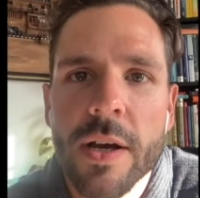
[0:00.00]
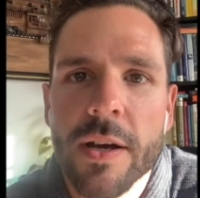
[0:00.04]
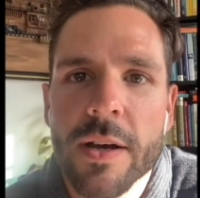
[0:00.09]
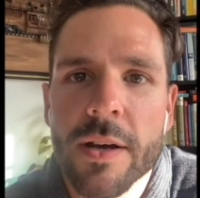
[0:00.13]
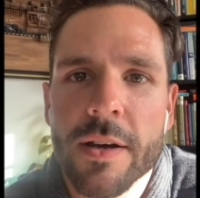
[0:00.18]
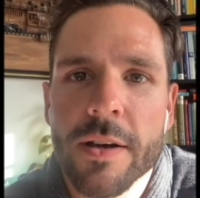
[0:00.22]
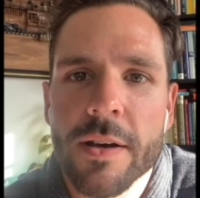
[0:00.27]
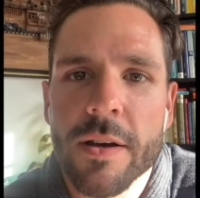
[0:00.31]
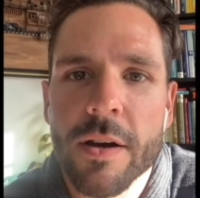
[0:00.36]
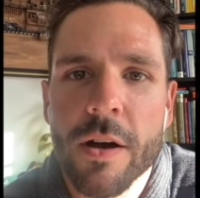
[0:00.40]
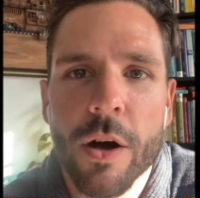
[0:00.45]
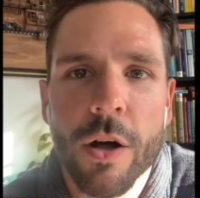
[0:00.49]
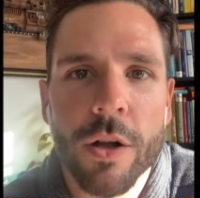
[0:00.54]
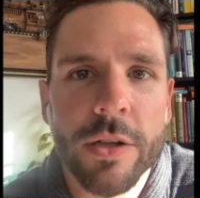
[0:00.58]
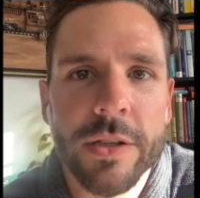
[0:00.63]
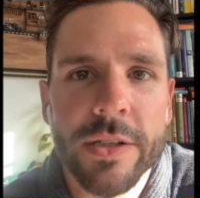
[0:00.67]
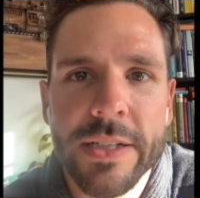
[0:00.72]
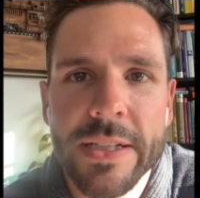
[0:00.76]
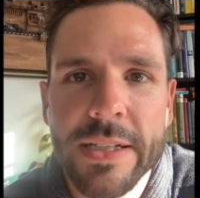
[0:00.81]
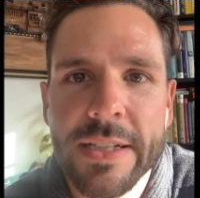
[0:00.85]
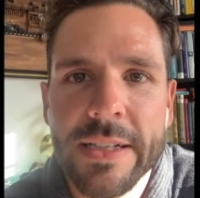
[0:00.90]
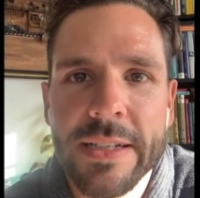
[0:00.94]
All
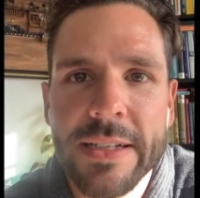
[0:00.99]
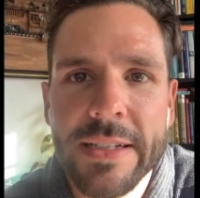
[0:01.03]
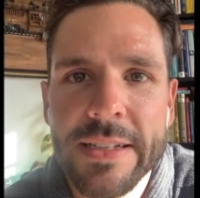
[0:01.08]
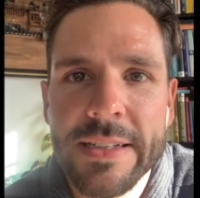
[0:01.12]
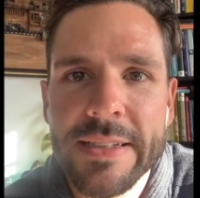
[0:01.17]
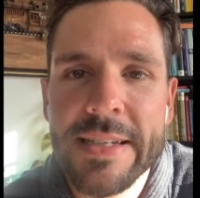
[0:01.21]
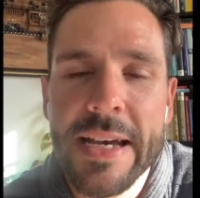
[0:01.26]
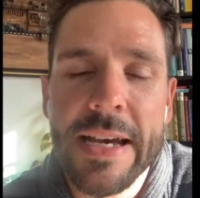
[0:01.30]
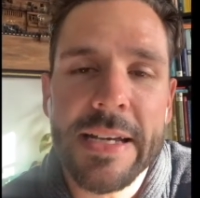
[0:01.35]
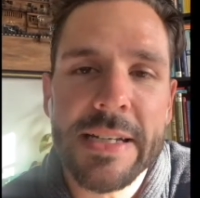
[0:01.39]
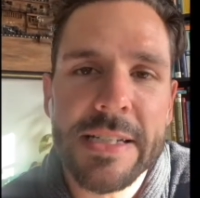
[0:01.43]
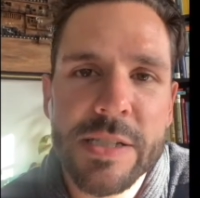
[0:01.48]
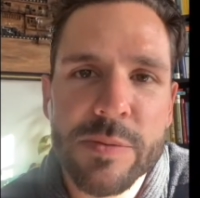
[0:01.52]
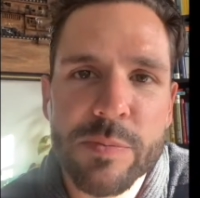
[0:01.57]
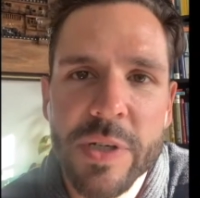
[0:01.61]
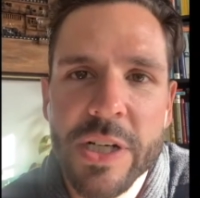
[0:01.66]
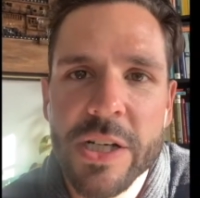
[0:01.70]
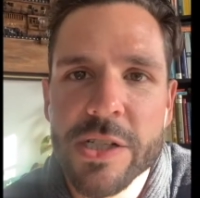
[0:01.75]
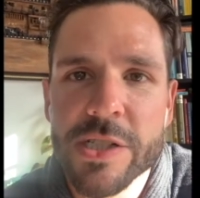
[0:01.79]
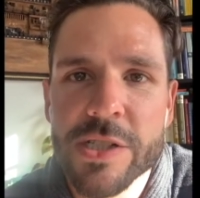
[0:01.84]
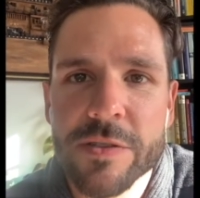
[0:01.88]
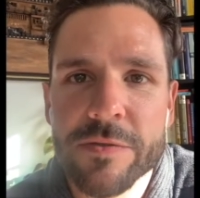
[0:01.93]
the thanks,
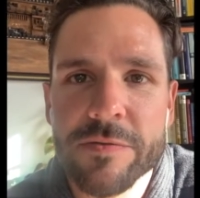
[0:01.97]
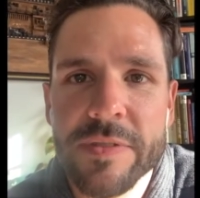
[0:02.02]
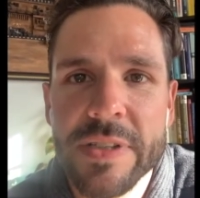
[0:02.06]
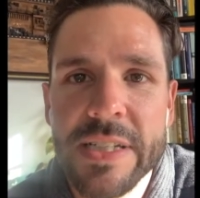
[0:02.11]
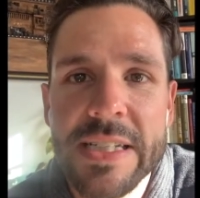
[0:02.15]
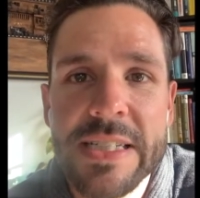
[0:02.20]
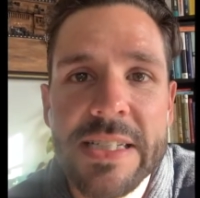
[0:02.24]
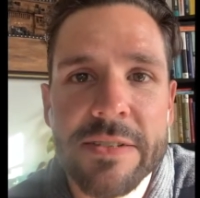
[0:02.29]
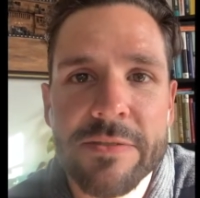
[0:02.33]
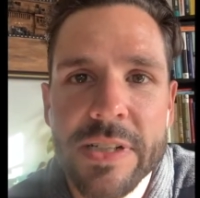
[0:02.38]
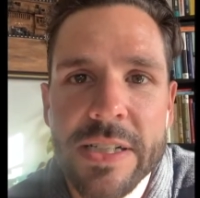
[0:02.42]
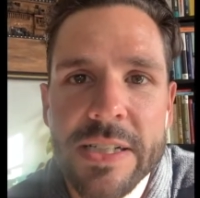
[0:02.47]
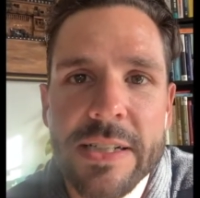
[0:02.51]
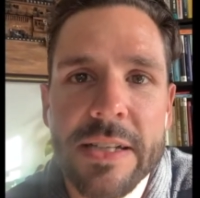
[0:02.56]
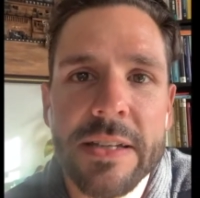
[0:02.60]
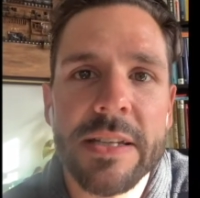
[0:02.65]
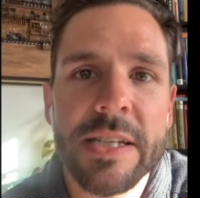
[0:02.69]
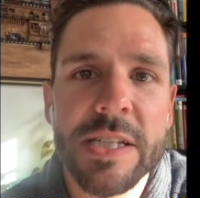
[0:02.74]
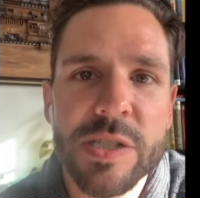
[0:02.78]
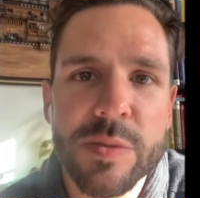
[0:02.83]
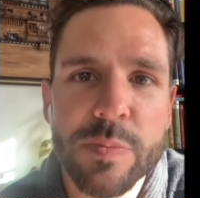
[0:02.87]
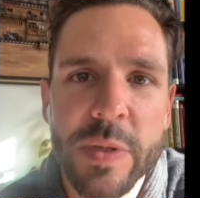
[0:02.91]
because of this event
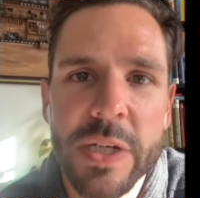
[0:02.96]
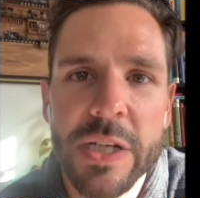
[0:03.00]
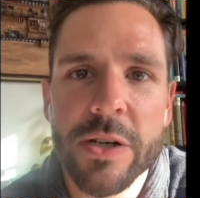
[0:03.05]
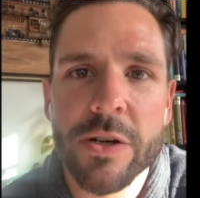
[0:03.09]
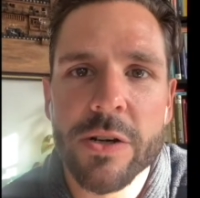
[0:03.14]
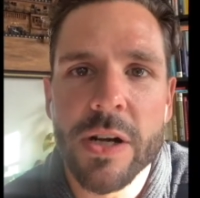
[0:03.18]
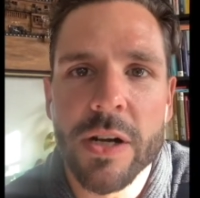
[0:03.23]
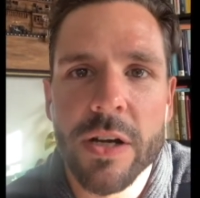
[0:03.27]
and this speaker,